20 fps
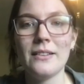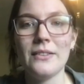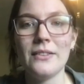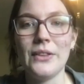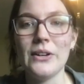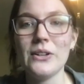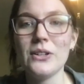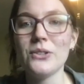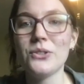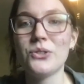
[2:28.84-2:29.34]

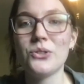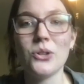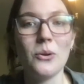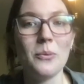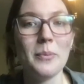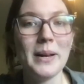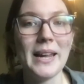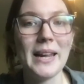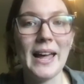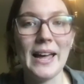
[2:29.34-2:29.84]
There are so
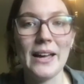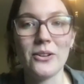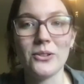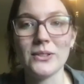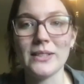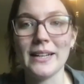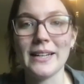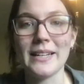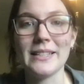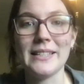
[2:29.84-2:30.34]
many angles
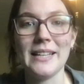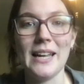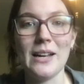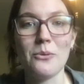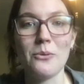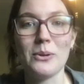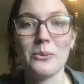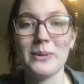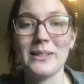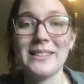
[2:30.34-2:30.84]
I can take
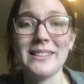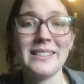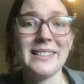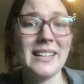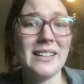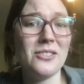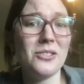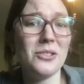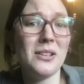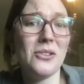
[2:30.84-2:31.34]
with what's
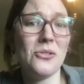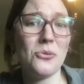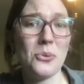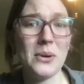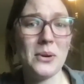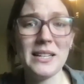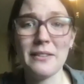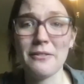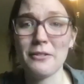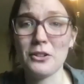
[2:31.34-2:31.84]
essentially
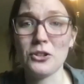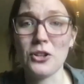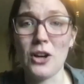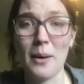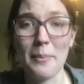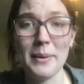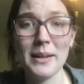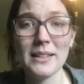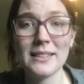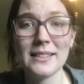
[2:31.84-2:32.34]
three different
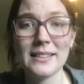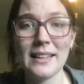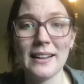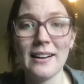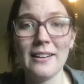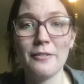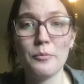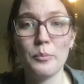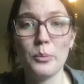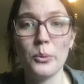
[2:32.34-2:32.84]
topics that
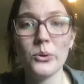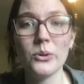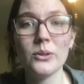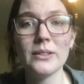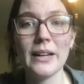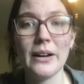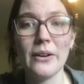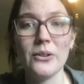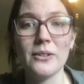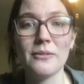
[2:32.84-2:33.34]
I've boiled
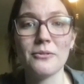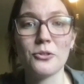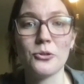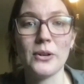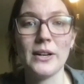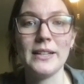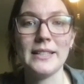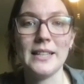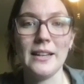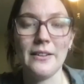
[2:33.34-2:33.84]
out of
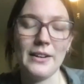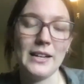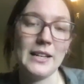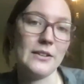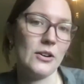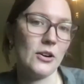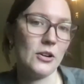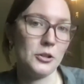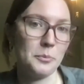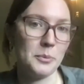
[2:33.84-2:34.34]
creativity
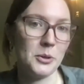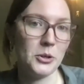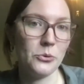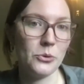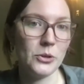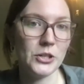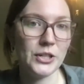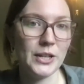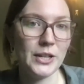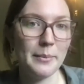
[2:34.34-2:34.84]
and
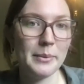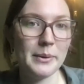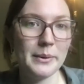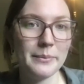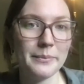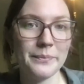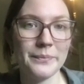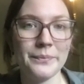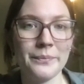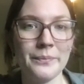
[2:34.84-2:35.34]
entrepreneurship.
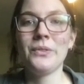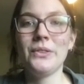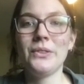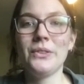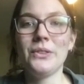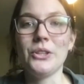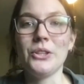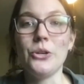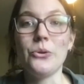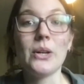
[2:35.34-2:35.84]

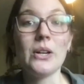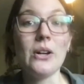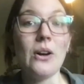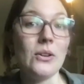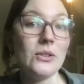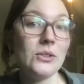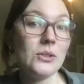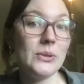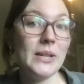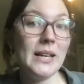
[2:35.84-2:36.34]
You can
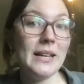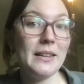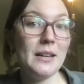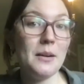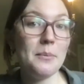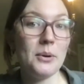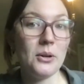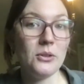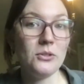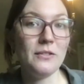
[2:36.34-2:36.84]
also take the
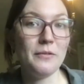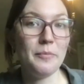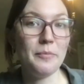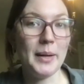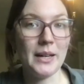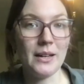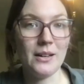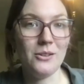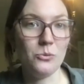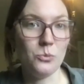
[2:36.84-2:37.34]
approach of
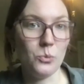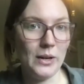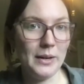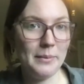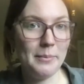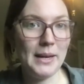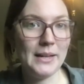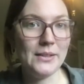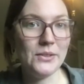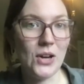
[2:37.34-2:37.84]
picking one
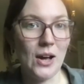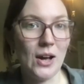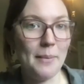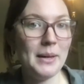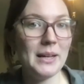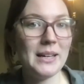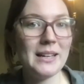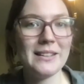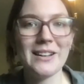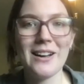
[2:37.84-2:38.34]
main
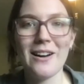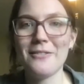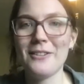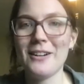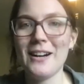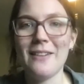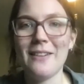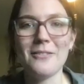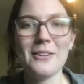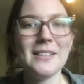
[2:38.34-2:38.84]
topic and cover
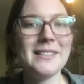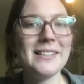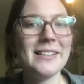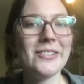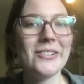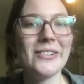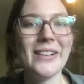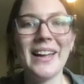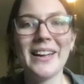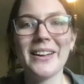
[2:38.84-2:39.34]
every
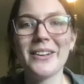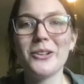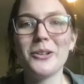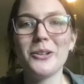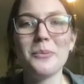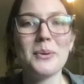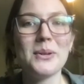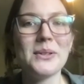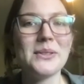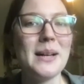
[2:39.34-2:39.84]
single angle,
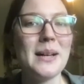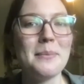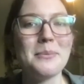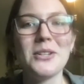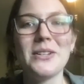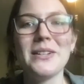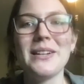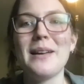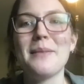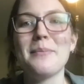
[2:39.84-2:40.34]

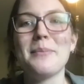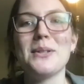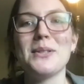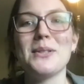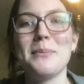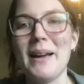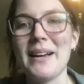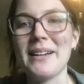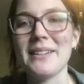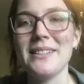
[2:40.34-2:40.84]
perception, and
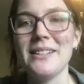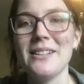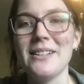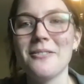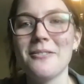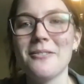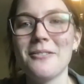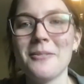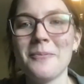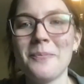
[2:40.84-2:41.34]

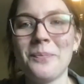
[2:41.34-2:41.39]
perspective.